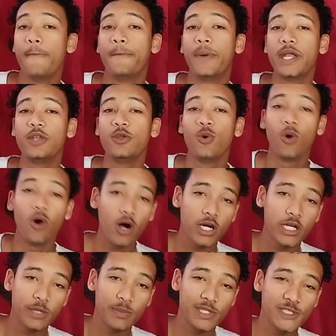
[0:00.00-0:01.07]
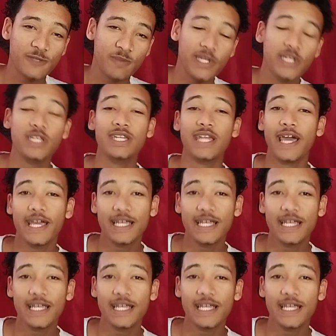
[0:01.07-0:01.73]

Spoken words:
But you are gonna spending